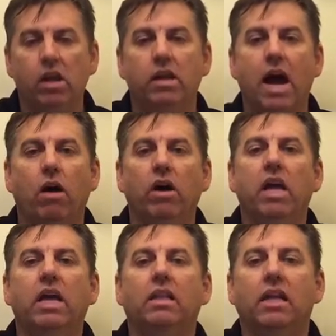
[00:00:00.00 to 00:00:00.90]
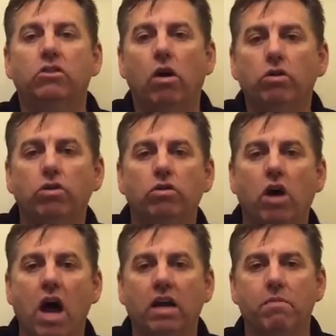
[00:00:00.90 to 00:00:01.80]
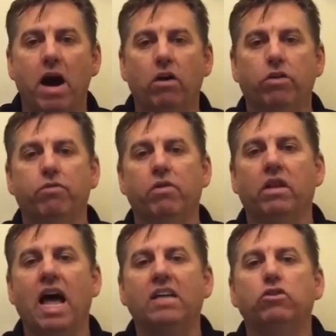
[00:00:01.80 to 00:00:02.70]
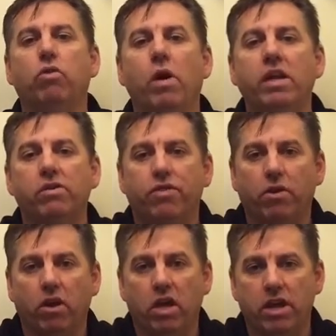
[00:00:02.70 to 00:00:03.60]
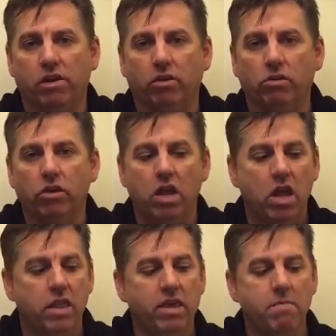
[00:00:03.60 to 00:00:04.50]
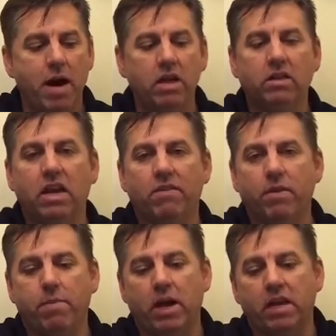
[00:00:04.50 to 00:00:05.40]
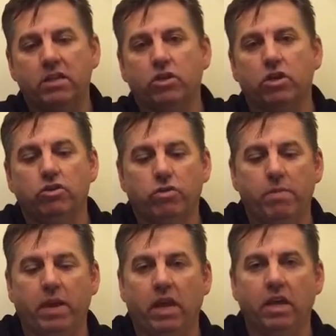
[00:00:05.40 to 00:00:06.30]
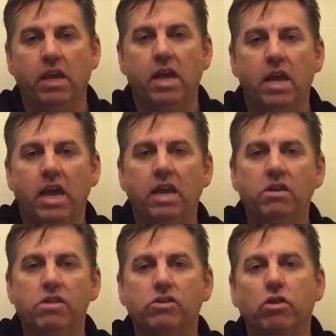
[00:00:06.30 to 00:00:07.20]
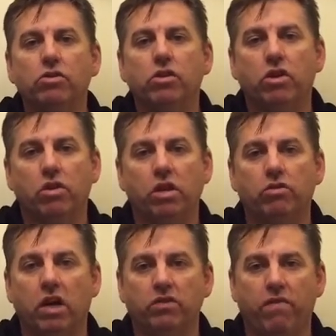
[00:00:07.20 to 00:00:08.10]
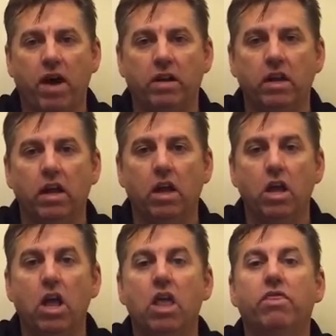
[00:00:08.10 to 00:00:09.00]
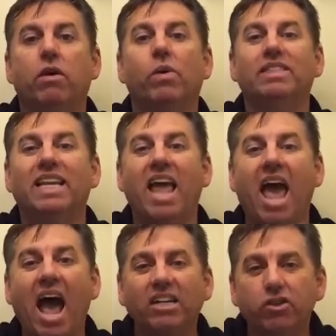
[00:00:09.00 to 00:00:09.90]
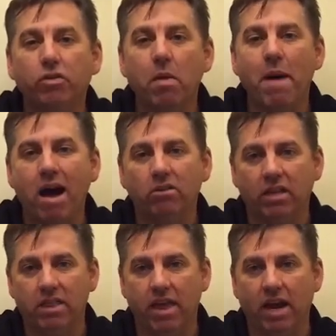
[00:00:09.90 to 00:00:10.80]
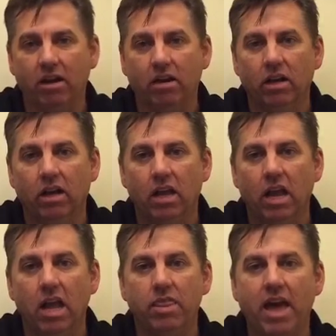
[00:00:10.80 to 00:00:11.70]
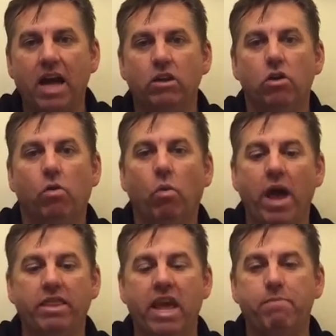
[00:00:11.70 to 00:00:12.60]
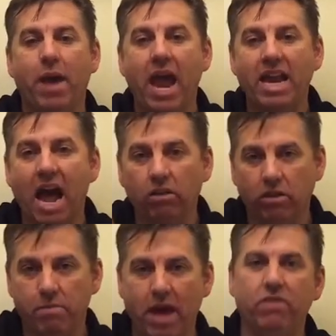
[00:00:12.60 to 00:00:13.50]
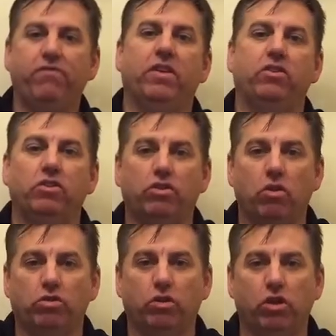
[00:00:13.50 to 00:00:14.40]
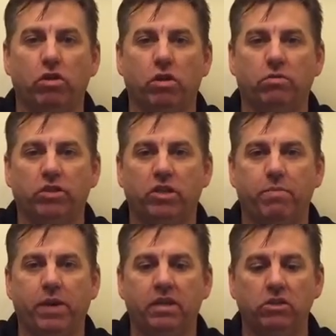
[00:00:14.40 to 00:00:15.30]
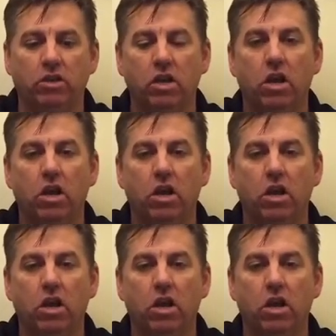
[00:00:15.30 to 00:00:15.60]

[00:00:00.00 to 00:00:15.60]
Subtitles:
Now, let's also talk about, through the last 20 or 30 years, the amount that everybody is contributing into the Social Security Trust Fund. There was an extra amount in there that when they paid out the benefits to Social Security recipients,